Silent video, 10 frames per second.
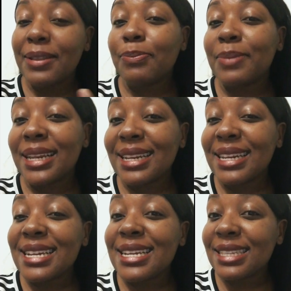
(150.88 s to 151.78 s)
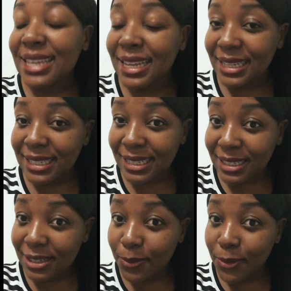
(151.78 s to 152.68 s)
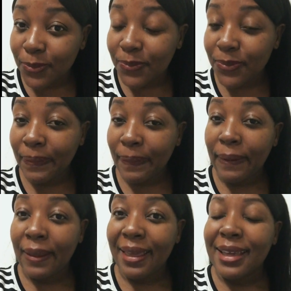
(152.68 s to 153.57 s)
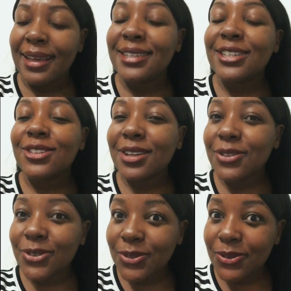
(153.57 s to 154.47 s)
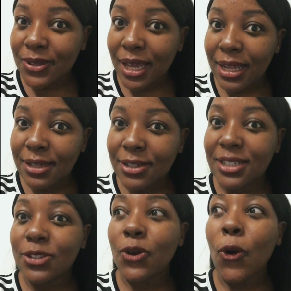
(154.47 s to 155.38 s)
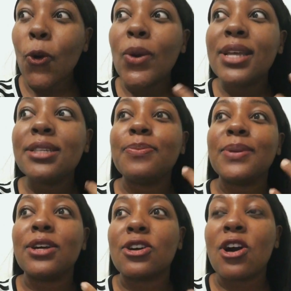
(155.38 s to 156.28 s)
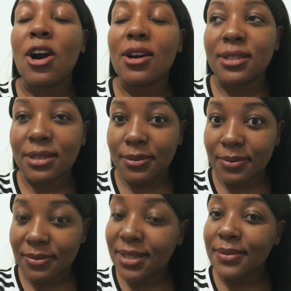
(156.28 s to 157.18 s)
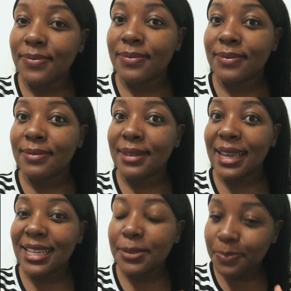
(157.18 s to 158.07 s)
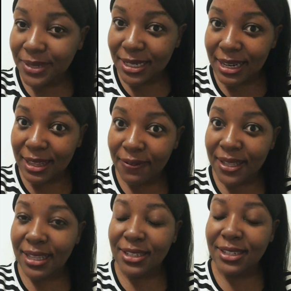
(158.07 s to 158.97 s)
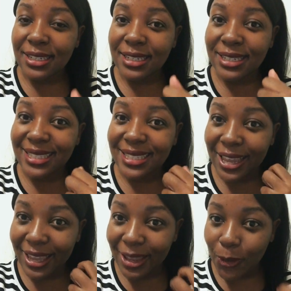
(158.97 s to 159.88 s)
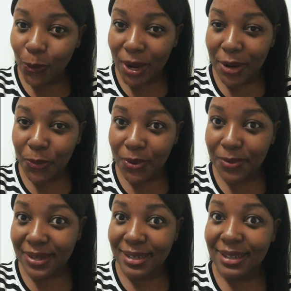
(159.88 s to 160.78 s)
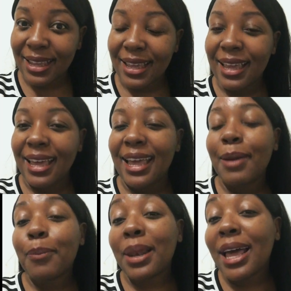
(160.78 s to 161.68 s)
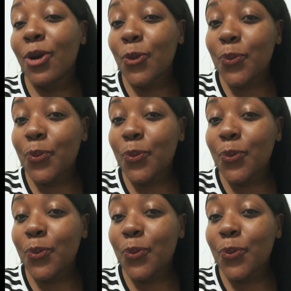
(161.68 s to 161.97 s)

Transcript: Made it easy and accessible. She's not used to that. She's always been accustomed, especially the fact that she's a white woman. Black